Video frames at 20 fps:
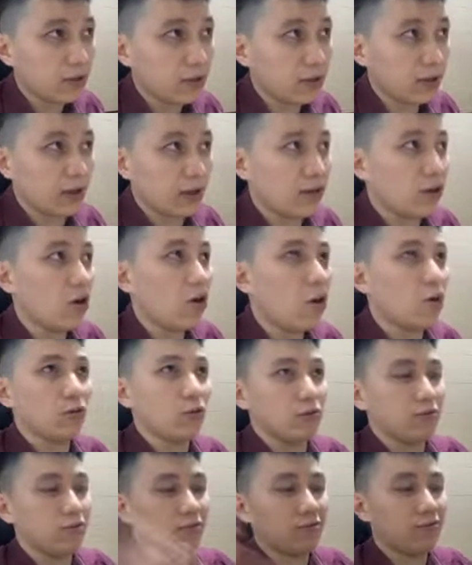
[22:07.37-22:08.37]
like
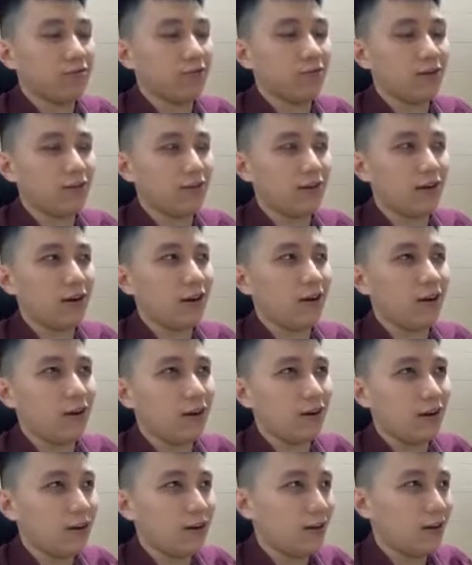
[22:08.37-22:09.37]

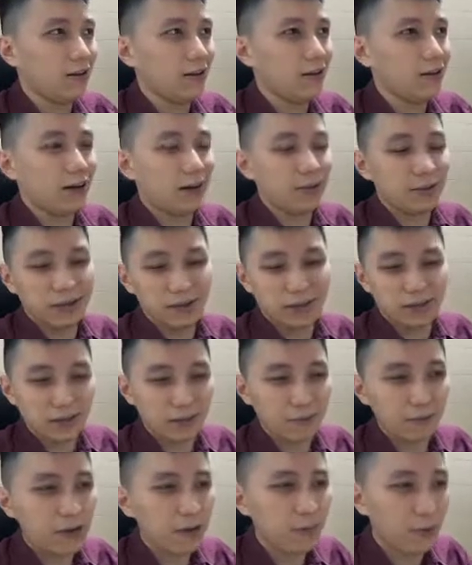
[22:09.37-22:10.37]
I mean,
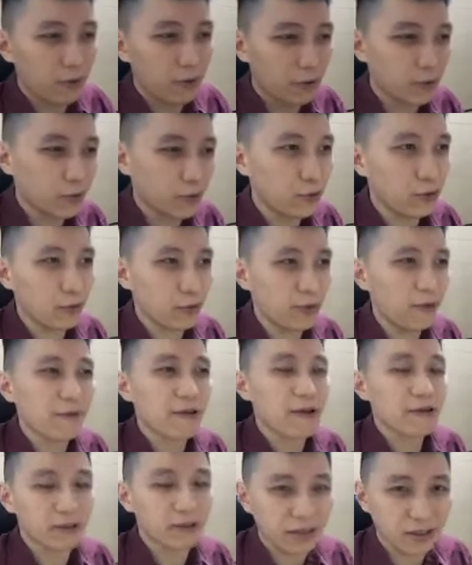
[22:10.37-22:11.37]
some people could be
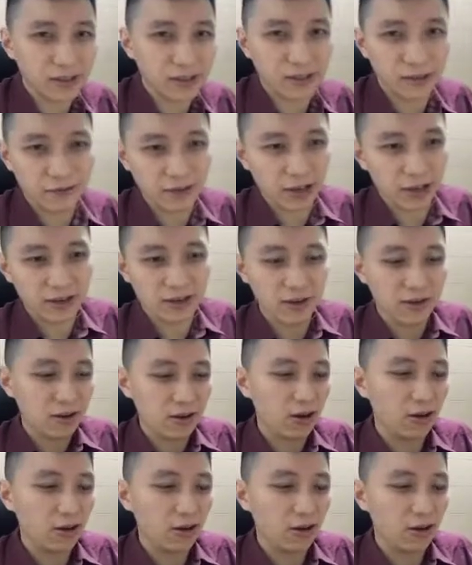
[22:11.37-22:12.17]
very sensitive, like,